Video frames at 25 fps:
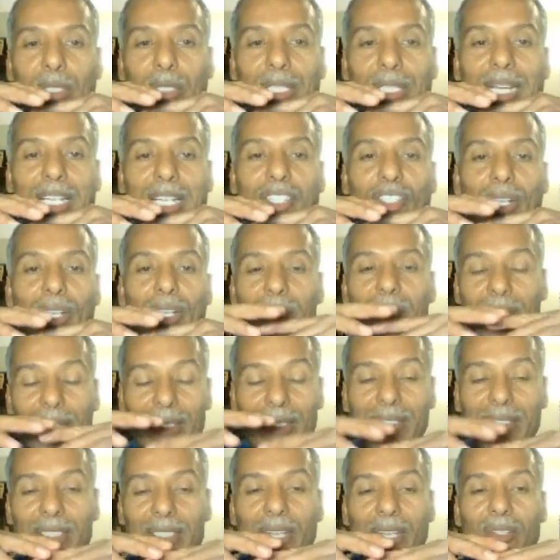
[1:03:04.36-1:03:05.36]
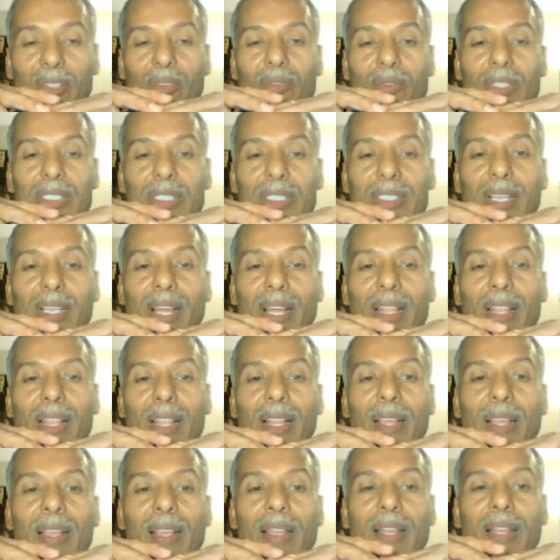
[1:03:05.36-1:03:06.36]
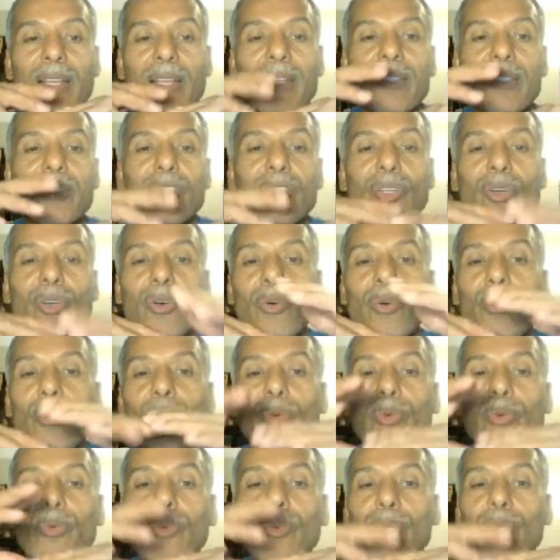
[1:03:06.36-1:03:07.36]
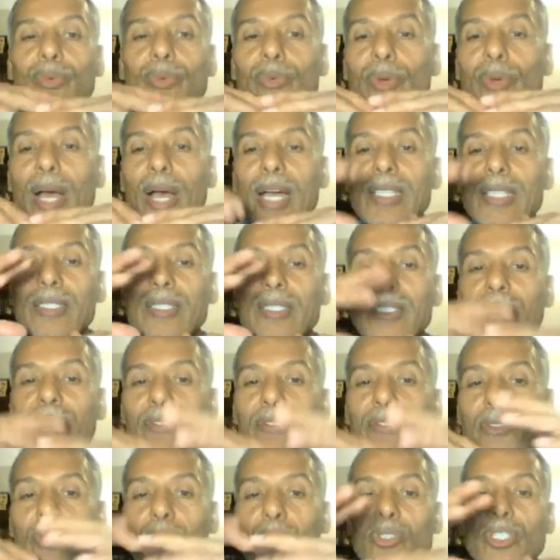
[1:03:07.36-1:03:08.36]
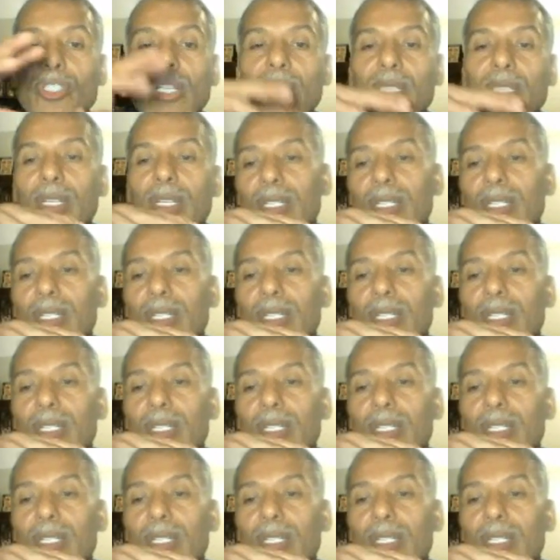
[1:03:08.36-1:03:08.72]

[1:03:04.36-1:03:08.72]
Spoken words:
potential, the inside of the cell. So as diffusion